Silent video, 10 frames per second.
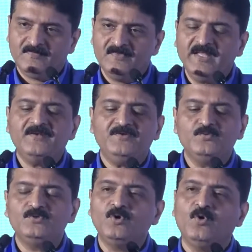then
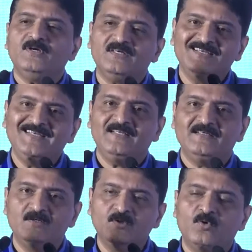you don't
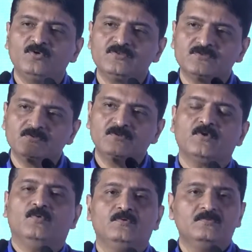need loans to grow.